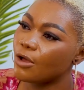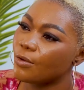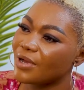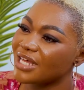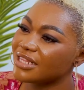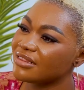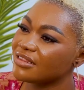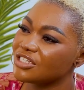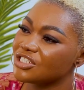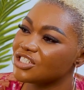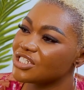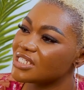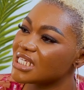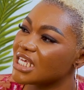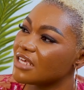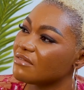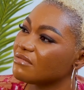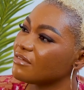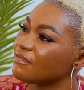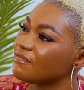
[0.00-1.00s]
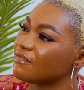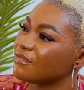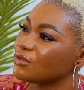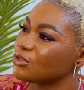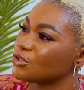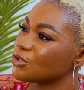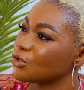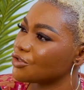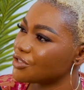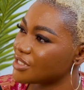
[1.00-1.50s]
think she's giving
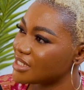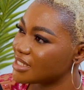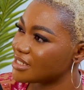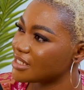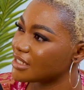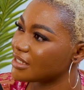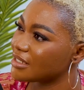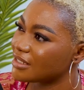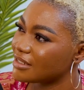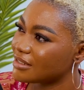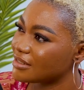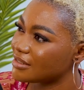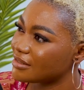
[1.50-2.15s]
futuristic